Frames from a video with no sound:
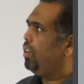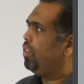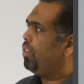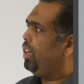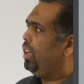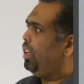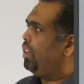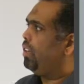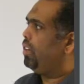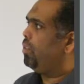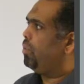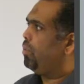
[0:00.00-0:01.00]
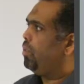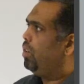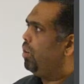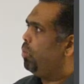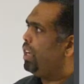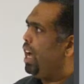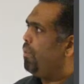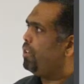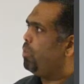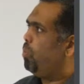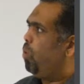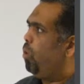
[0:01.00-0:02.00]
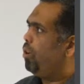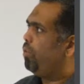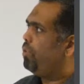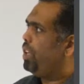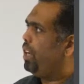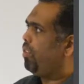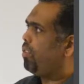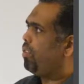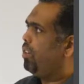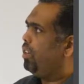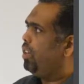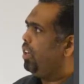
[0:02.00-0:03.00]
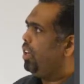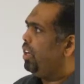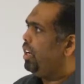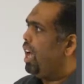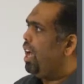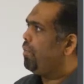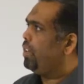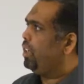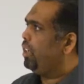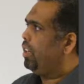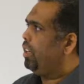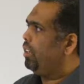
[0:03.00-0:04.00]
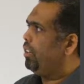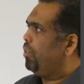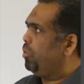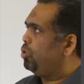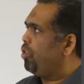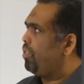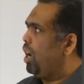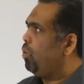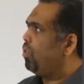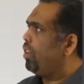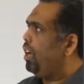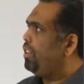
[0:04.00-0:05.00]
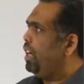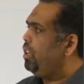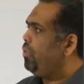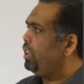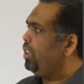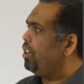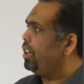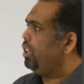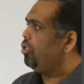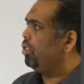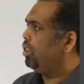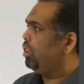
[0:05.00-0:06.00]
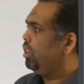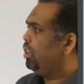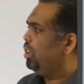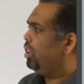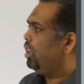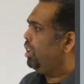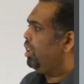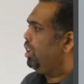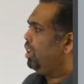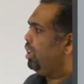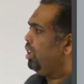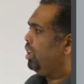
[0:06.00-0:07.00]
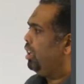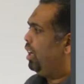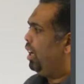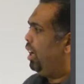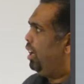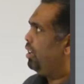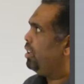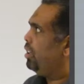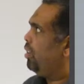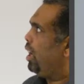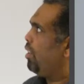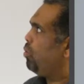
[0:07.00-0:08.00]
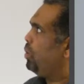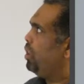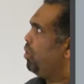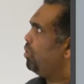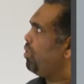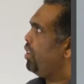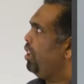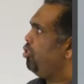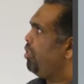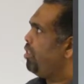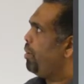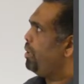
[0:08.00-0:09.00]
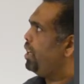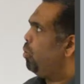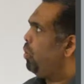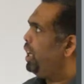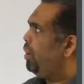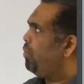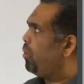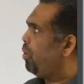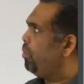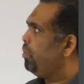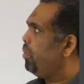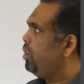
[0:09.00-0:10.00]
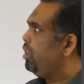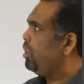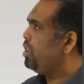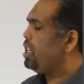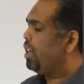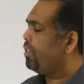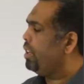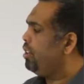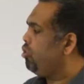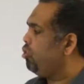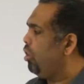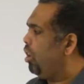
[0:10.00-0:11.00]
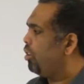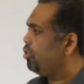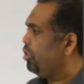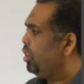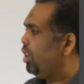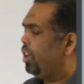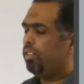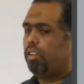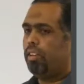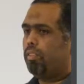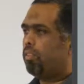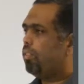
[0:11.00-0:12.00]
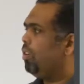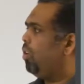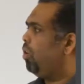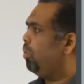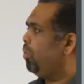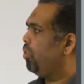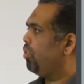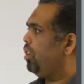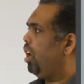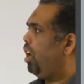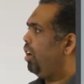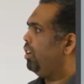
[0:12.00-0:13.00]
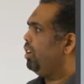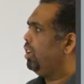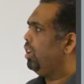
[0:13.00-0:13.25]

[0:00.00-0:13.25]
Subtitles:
See, we're having more of this, which is outside the aliphatic region, and as we go to station 7, away from near the discharge, it is almost gone.